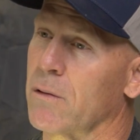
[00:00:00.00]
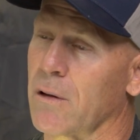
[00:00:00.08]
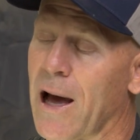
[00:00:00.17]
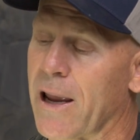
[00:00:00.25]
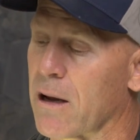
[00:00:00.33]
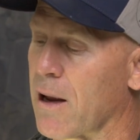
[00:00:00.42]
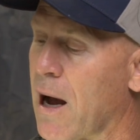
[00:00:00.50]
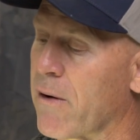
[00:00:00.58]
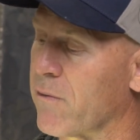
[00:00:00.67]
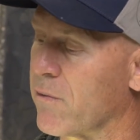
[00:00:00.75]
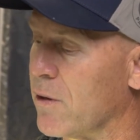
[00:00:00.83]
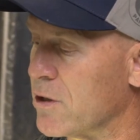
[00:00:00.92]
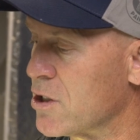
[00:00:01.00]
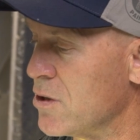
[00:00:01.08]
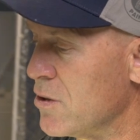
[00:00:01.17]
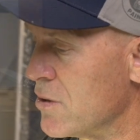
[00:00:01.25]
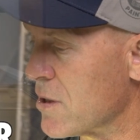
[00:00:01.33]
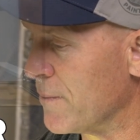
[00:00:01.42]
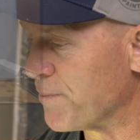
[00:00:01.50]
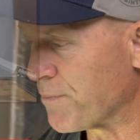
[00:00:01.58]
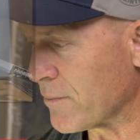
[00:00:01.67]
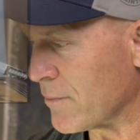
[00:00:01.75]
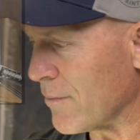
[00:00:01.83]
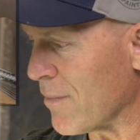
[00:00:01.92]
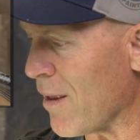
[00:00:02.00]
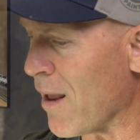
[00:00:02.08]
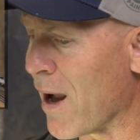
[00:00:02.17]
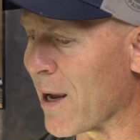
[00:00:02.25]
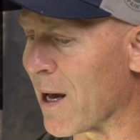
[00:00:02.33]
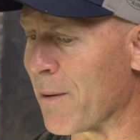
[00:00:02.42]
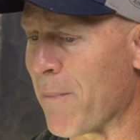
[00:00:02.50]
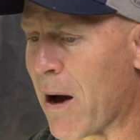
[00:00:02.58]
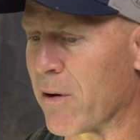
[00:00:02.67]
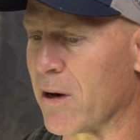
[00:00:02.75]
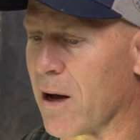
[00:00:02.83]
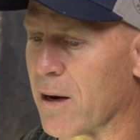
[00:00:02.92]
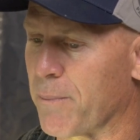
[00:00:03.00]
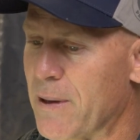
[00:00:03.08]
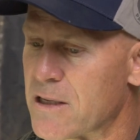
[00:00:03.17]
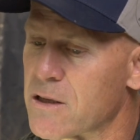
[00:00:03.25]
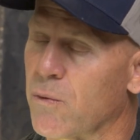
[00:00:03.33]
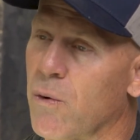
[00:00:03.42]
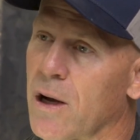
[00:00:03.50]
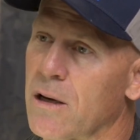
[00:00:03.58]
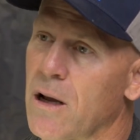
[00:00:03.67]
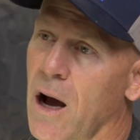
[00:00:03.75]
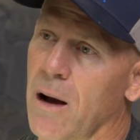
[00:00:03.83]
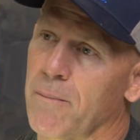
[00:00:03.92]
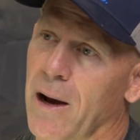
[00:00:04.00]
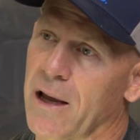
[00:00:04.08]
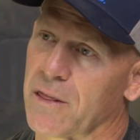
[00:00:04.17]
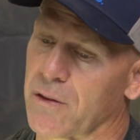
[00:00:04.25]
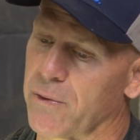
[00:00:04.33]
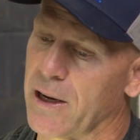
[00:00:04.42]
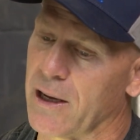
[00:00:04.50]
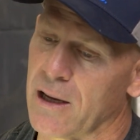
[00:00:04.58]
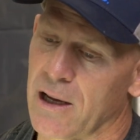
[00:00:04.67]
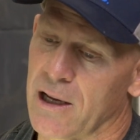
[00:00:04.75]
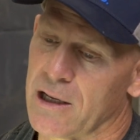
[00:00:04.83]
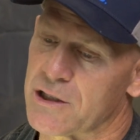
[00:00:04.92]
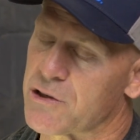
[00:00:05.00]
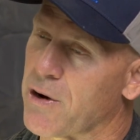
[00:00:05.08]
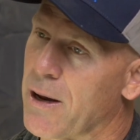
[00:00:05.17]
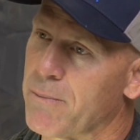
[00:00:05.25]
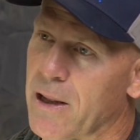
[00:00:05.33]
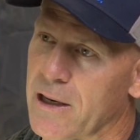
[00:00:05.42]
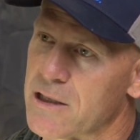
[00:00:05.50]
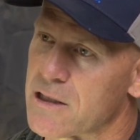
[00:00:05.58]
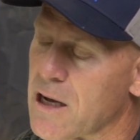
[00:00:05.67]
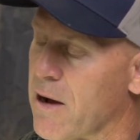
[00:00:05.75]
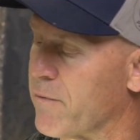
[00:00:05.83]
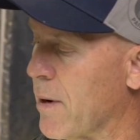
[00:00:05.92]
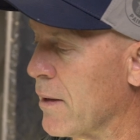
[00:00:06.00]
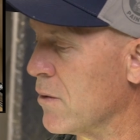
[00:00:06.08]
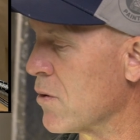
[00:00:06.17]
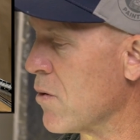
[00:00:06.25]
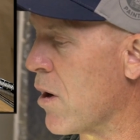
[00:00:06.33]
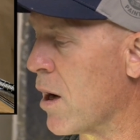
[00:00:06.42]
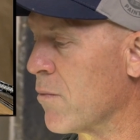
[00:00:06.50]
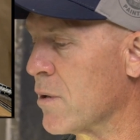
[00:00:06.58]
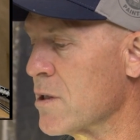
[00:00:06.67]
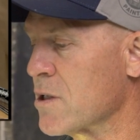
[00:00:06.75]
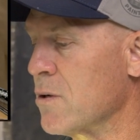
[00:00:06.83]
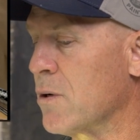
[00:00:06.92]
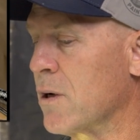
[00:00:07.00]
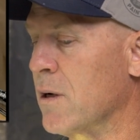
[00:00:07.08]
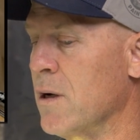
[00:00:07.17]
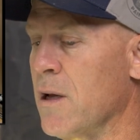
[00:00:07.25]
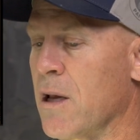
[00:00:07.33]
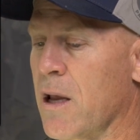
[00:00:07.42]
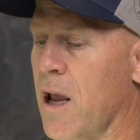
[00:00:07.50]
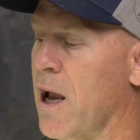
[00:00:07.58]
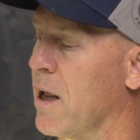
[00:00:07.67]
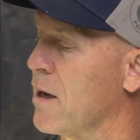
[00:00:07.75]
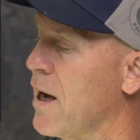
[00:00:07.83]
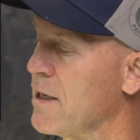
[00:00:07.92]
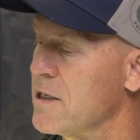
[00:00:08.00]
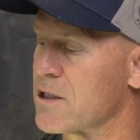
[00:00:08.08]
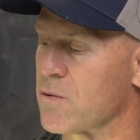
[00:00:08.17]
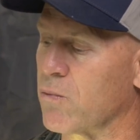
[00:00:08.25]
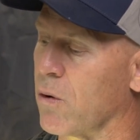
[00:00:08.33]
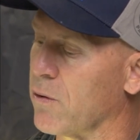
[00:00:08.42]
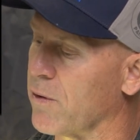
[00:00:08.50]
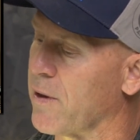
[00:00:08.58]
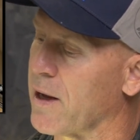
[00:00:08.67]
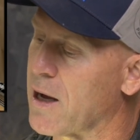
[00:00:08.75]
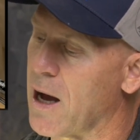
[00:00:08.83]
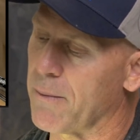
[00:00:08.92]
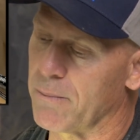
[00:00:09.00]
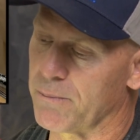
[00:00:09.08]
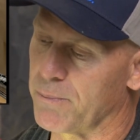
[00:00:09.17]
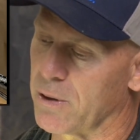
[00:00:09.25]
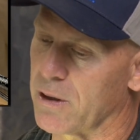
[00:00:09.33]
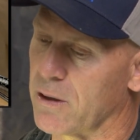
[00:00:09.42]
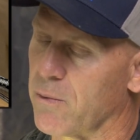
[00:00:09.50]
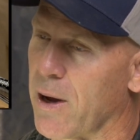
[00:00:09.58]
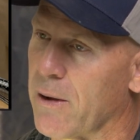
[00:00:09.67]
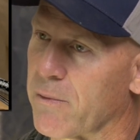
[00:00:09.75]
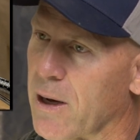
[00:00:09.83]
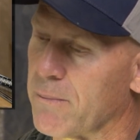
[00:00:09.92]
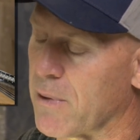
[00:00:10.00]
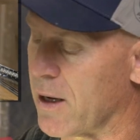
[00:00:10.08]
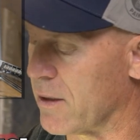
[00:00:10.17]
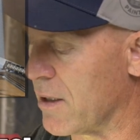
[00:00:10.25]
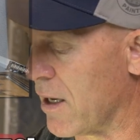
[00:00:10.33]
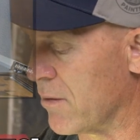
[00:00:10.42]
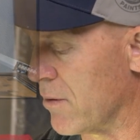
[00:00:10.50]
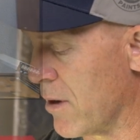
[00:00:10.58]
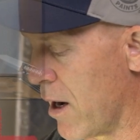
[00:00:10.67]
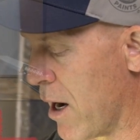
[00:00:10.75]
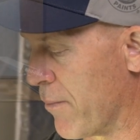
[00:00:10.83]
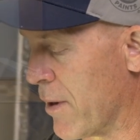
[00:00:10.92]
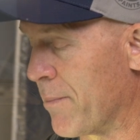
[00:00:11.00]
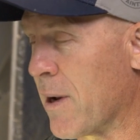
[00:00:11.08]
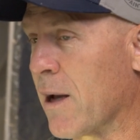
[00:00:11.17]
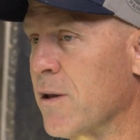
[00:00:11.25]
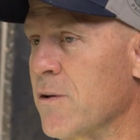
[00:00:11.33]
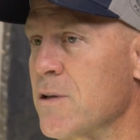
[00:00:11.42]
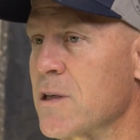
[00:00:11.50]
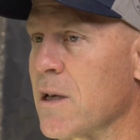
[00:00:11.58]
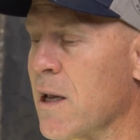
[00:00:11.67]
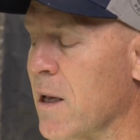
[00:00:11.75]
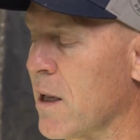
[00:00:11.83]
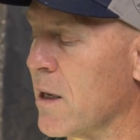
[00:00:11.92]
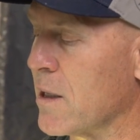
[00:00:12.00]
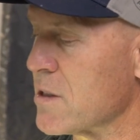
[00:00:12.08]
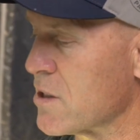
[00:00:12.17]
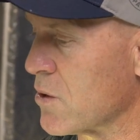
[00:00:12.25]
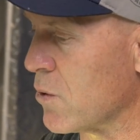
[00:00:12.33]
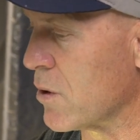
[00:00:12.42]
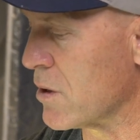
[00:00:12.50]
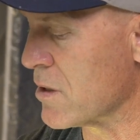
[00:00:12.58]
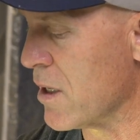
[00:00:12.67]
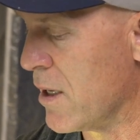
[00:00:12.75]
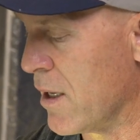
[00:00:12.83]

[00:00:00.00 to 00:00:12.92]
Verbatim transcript: you like, however you choose. I got it mounted on a piece of one um, by three trim that I just got from my local hardware store and I just roll the thing up and put it away when I'm not done, um, when I'm not using it, and it stores